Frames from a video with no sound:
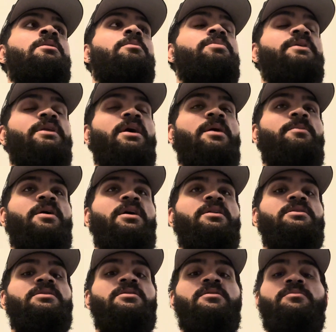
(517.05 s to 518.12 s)
But yeah, man,
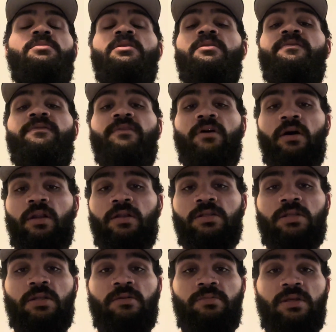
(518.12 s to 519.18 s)
it's going to be fun. It's
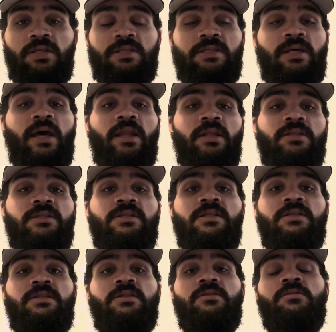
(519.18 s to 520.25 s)
going to be exciting
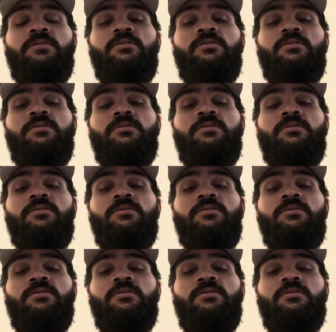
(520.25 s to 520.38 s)
season.